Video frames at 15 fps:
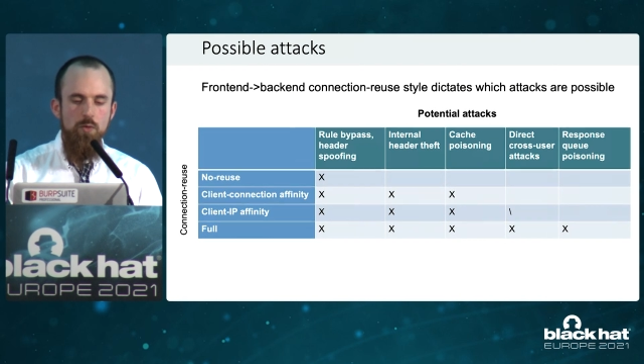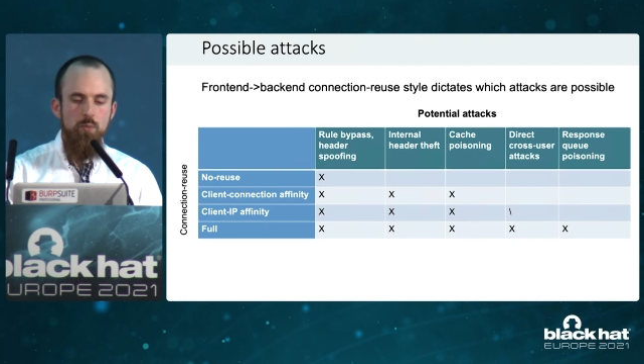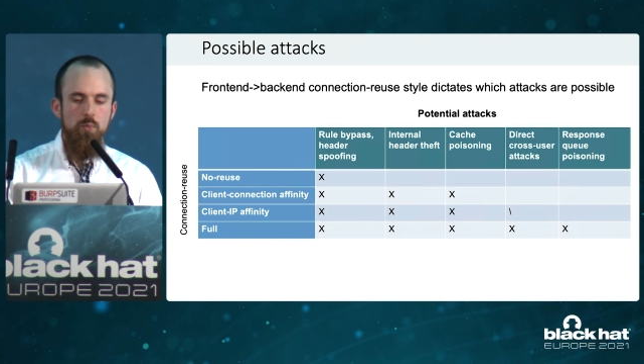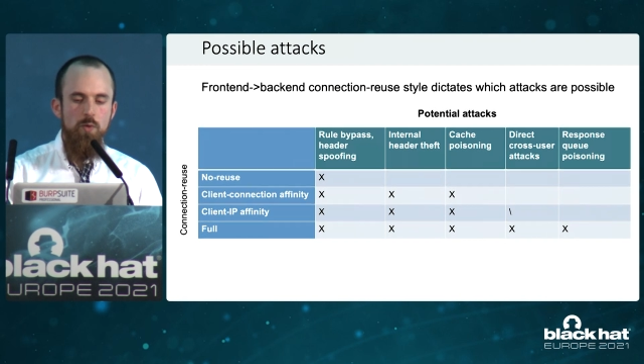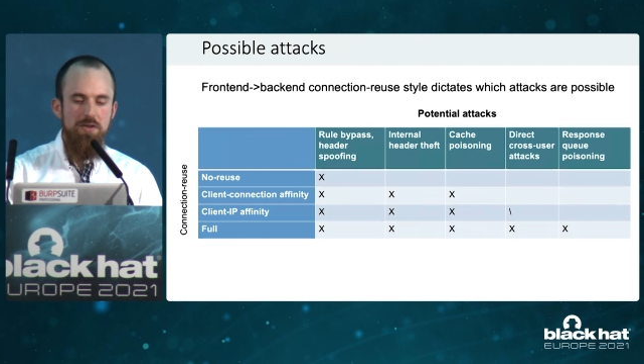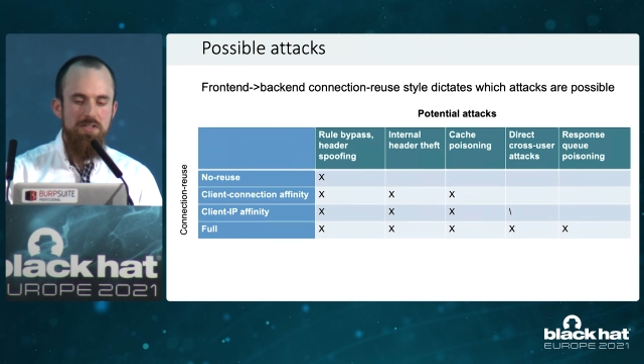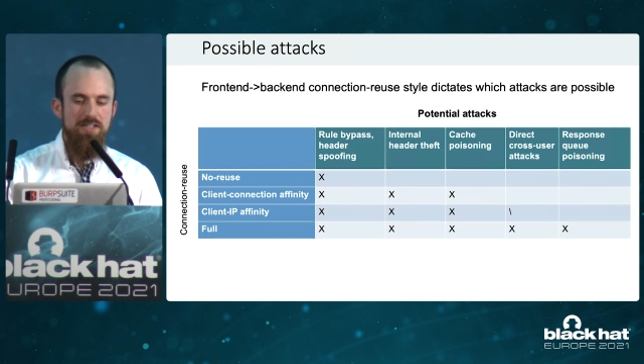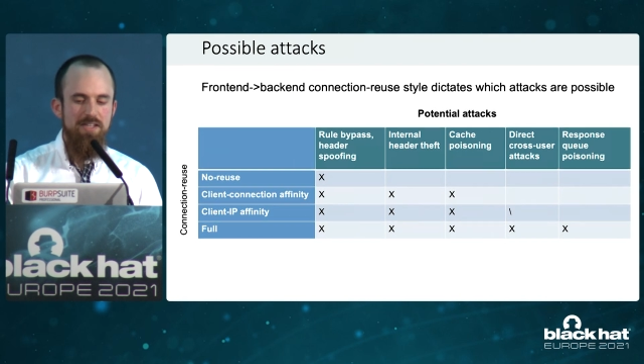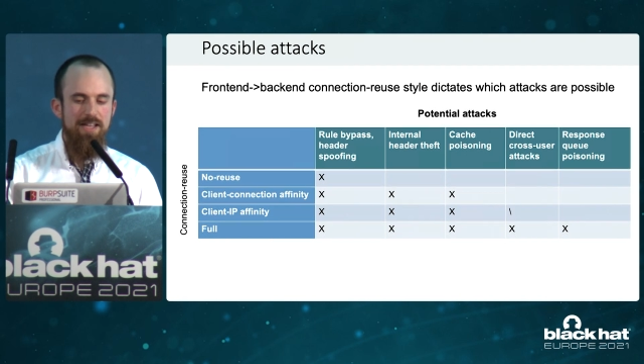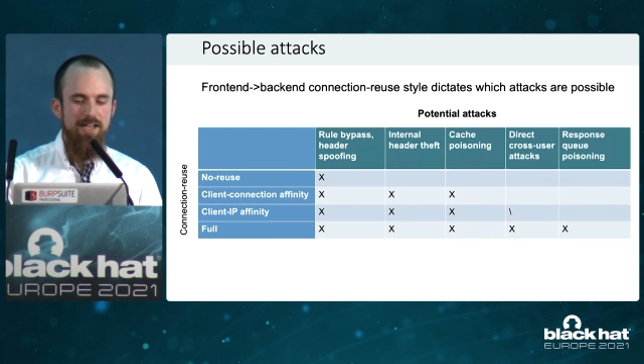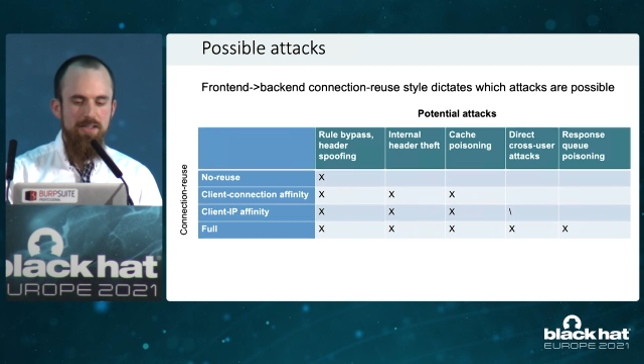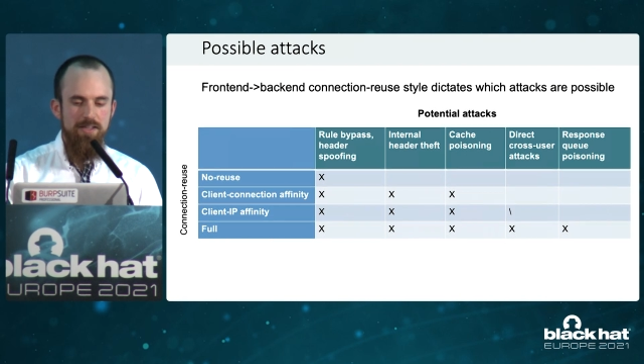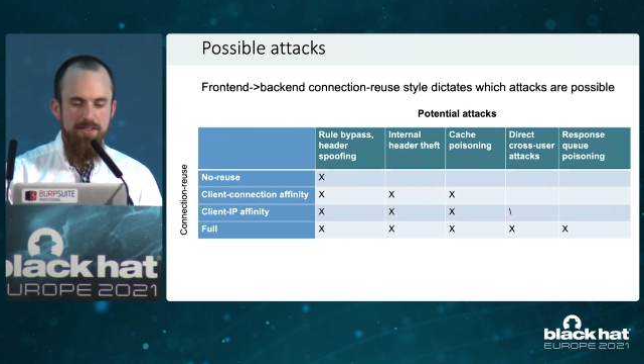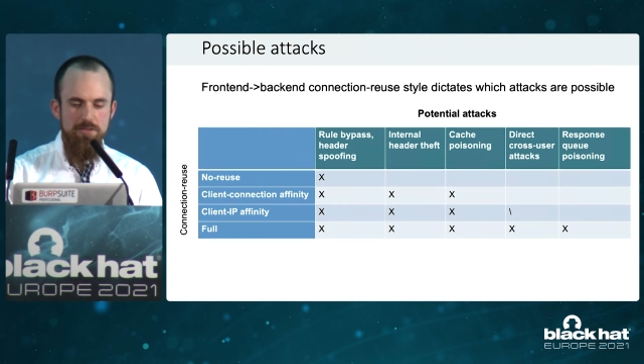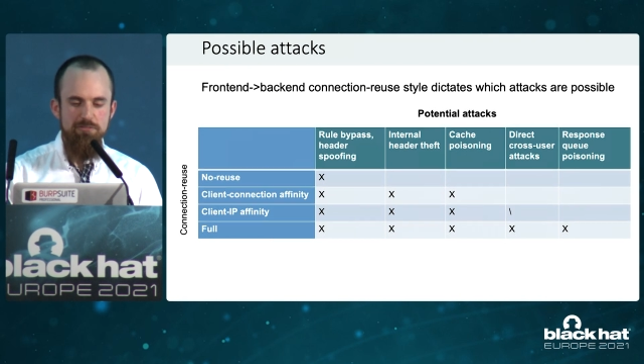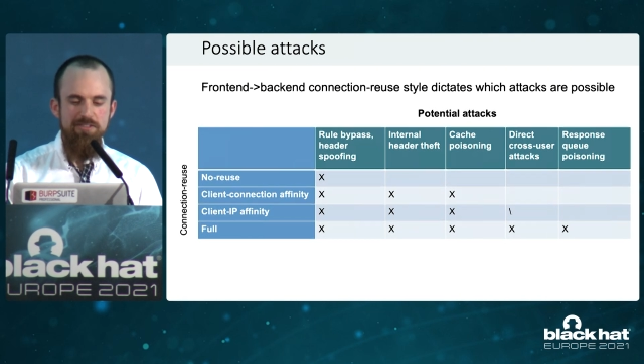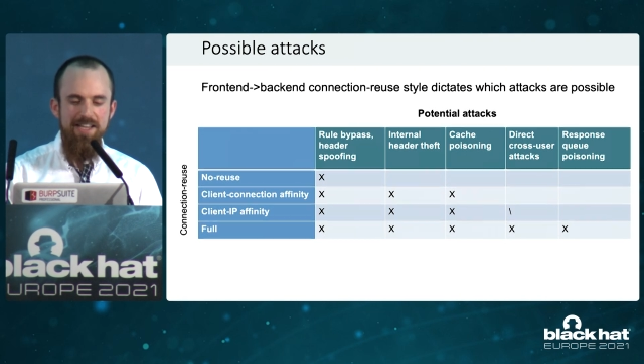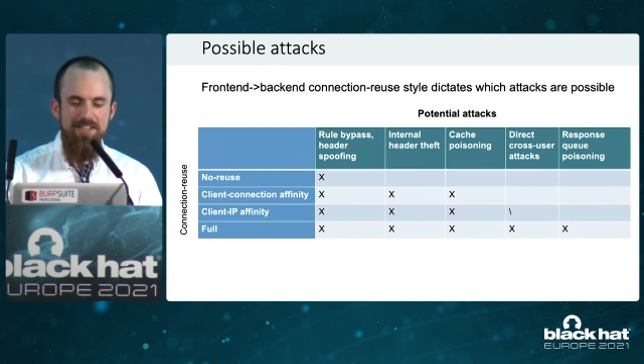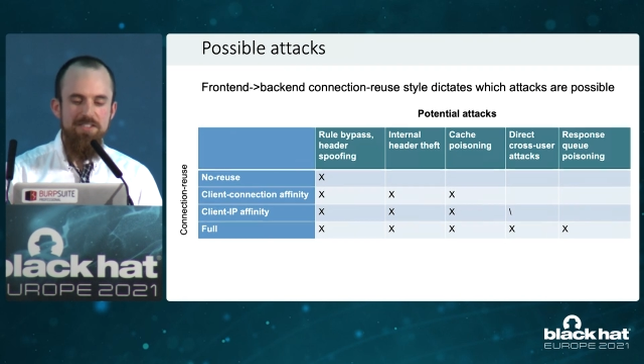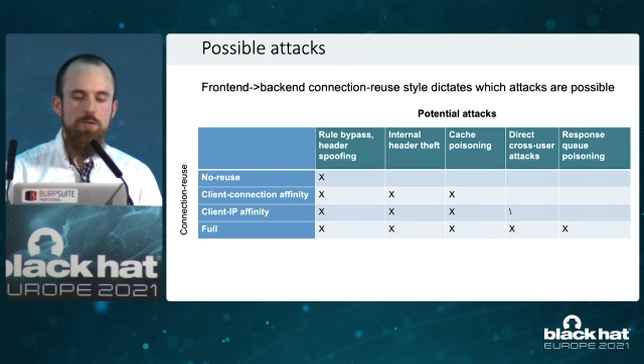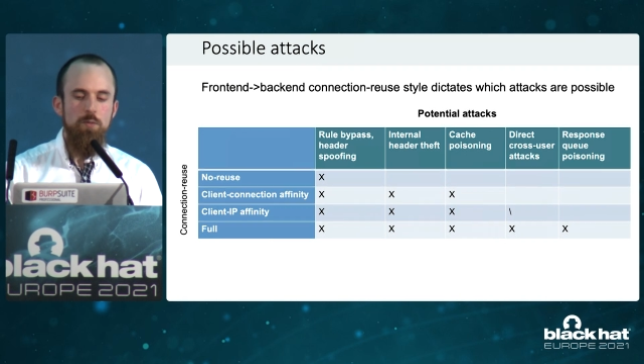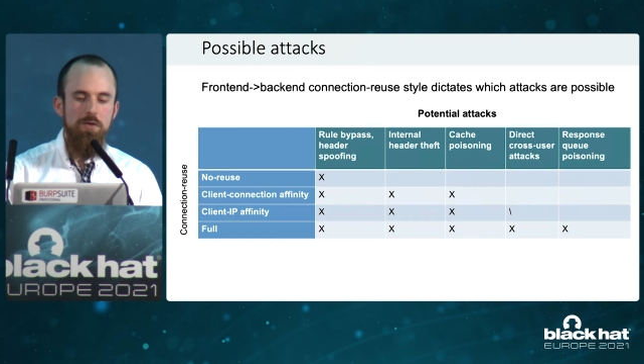it's
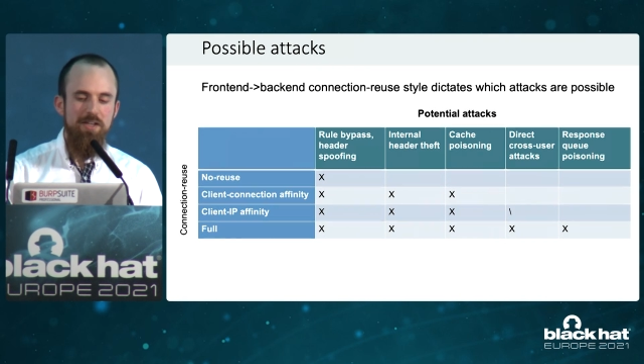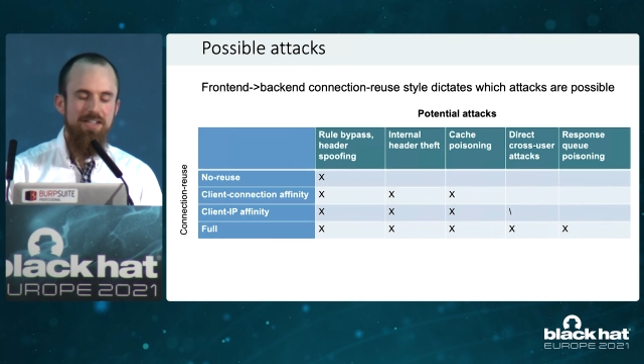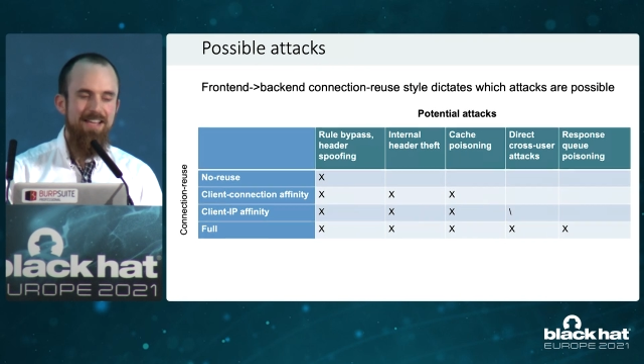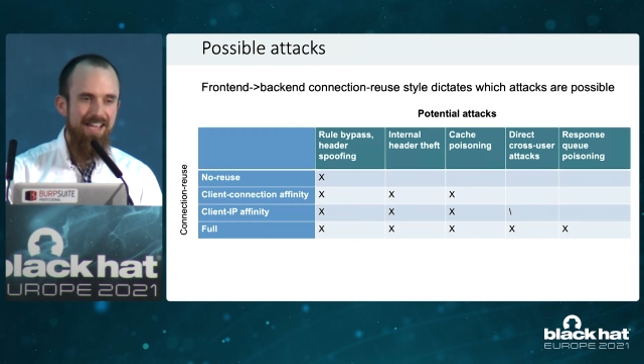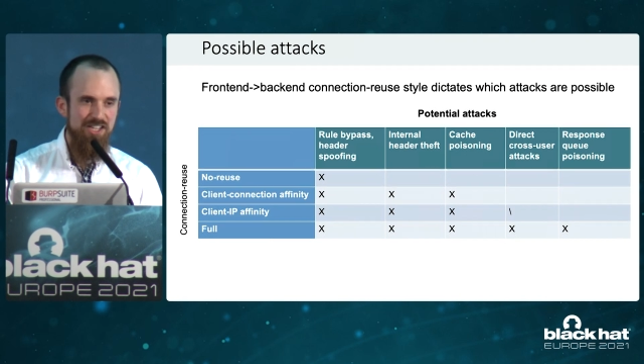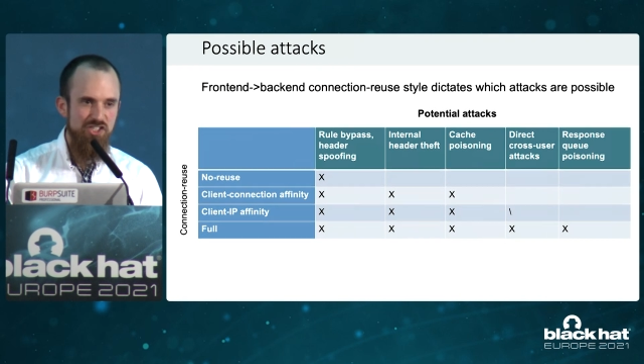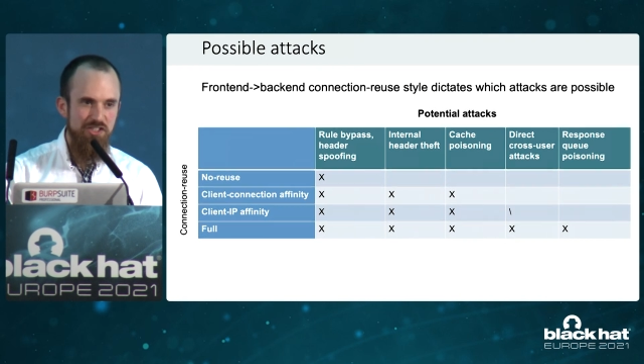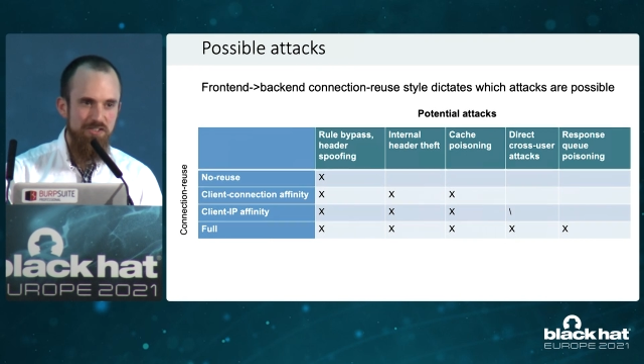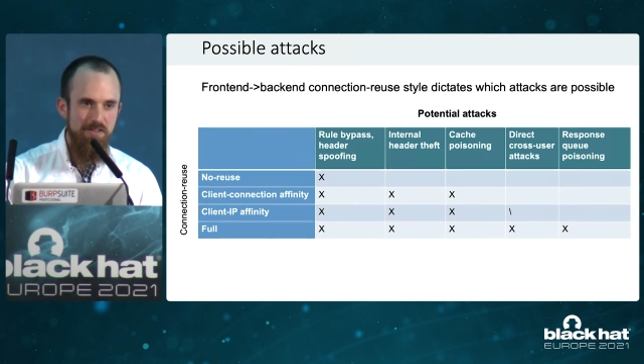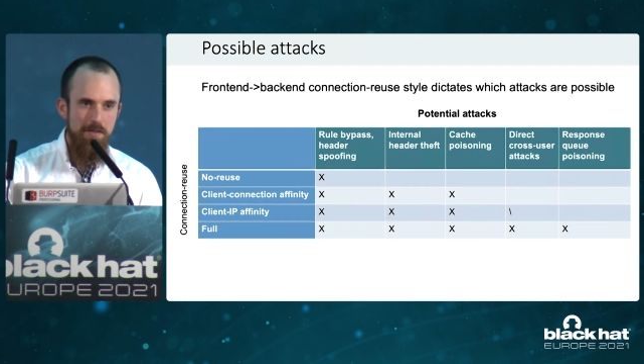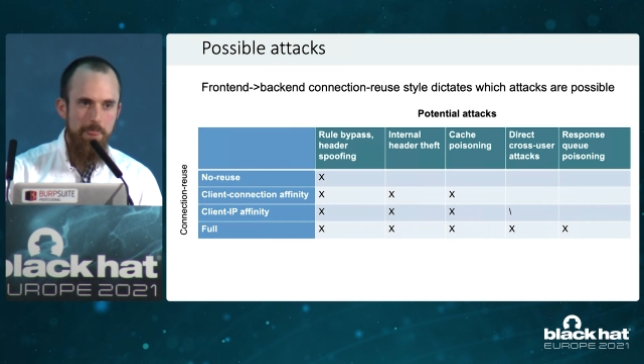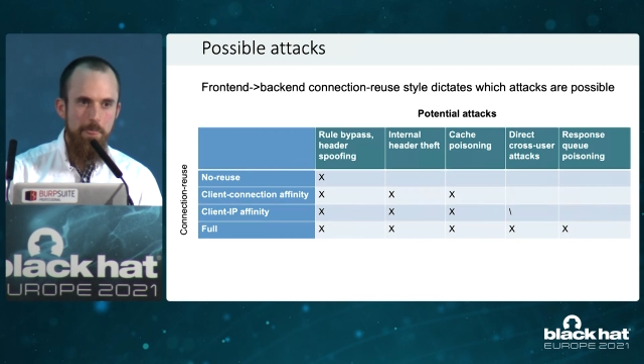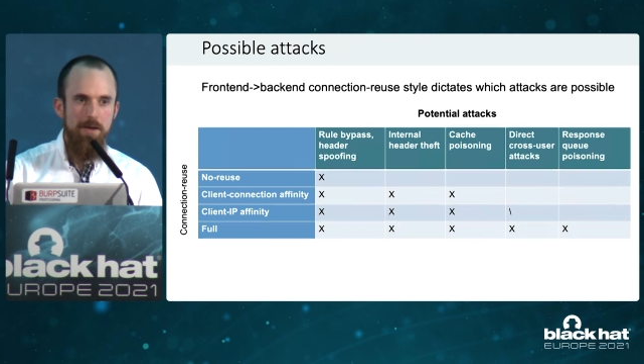creating one connection